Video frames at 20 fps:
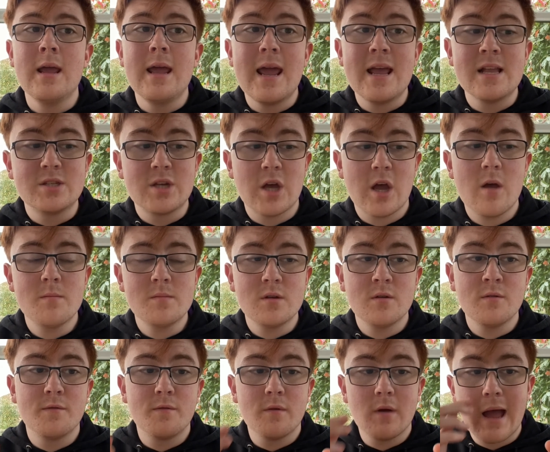In terms
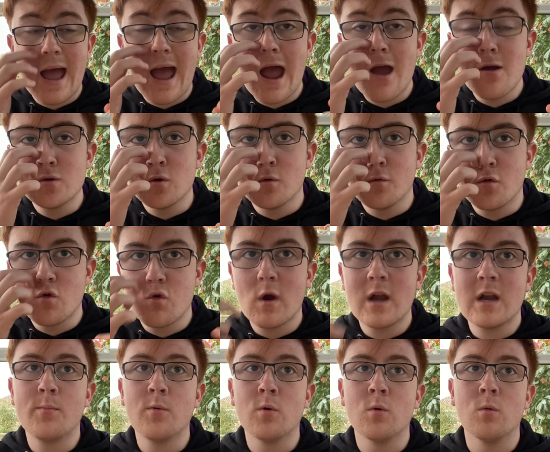of how sort of
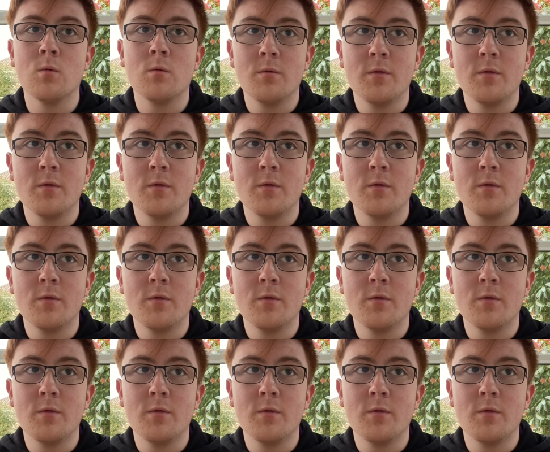credible